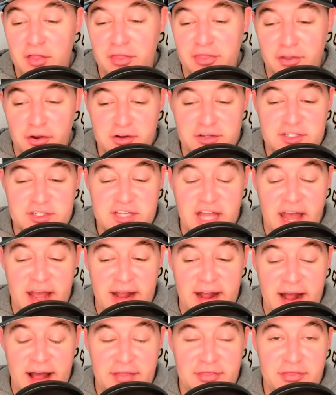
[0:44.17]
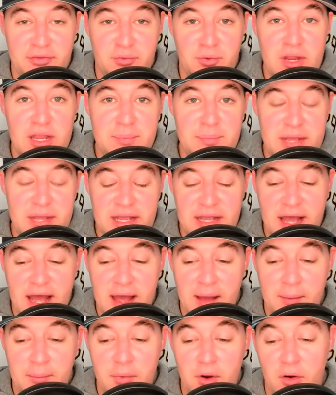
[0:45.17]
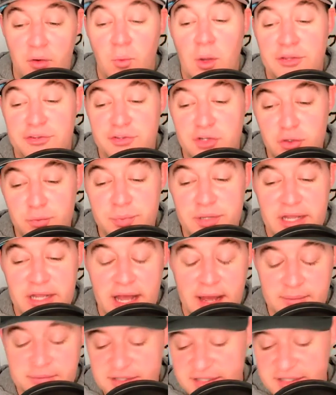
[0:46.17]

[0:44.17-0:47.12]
Thursday at 2 p.m.